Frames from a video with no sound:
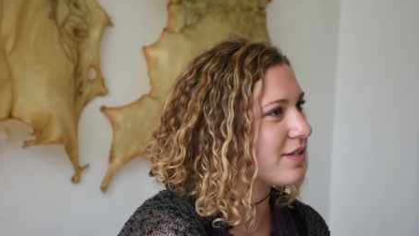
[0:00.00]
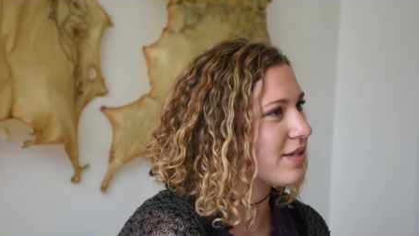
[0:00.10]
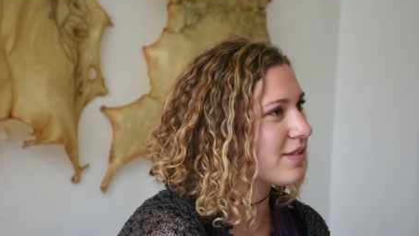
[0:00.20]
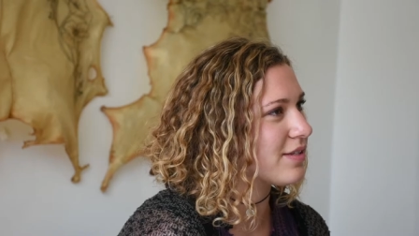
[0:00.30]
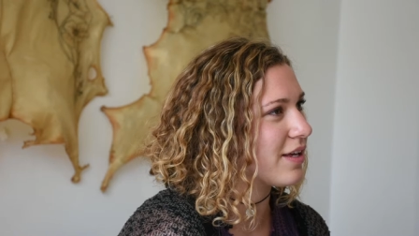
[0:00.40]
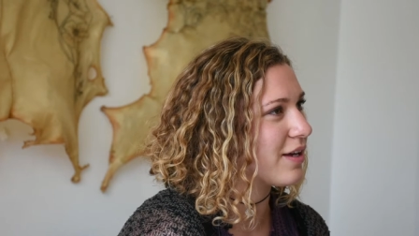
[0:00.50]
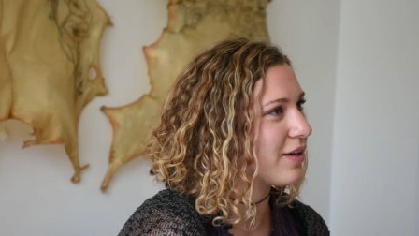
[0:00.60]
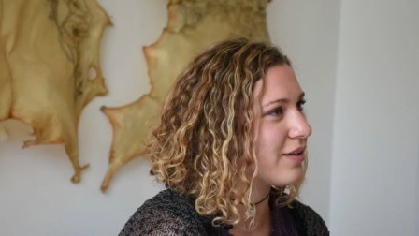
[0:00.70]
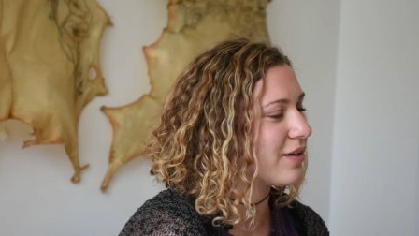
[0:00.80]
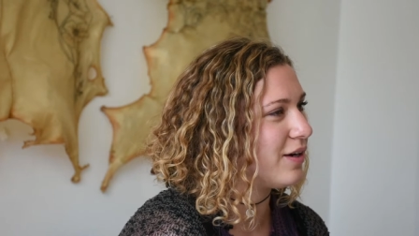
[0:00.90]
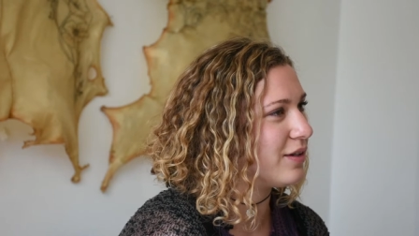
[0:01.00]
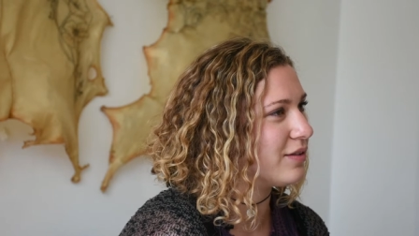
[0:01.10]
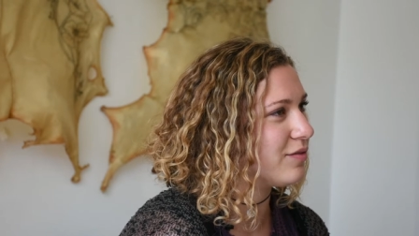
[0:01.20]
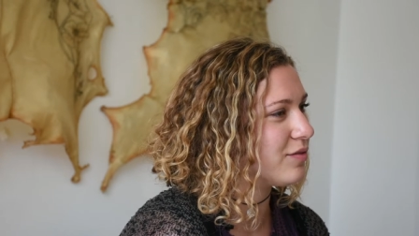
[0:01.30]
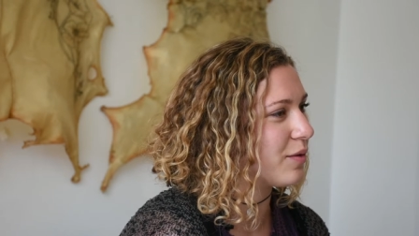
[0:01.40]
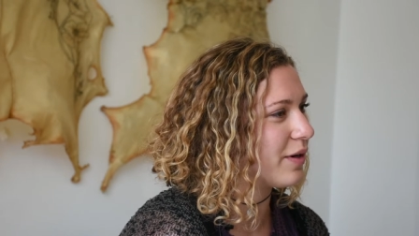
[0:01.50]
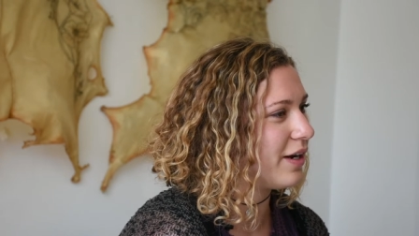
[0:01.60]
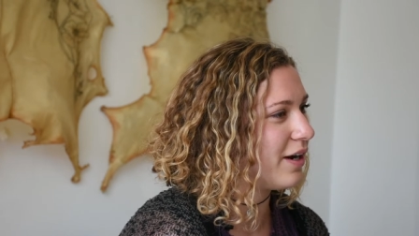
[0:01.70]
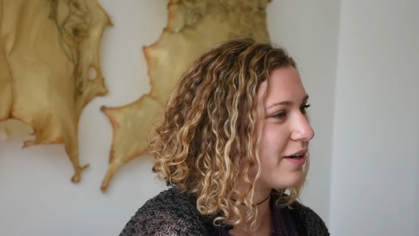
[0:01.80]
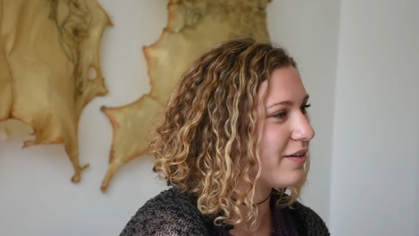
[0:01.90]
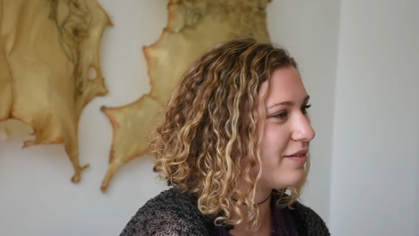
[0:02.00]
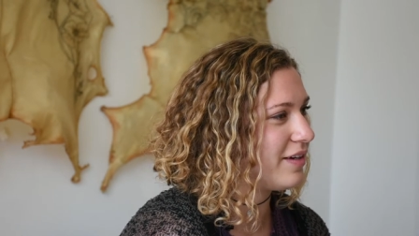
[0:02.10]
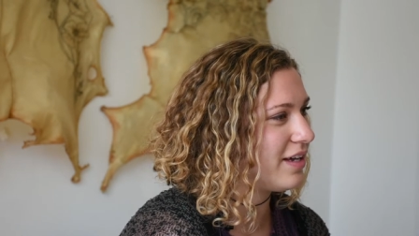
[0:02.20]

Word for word: this thing called floriography.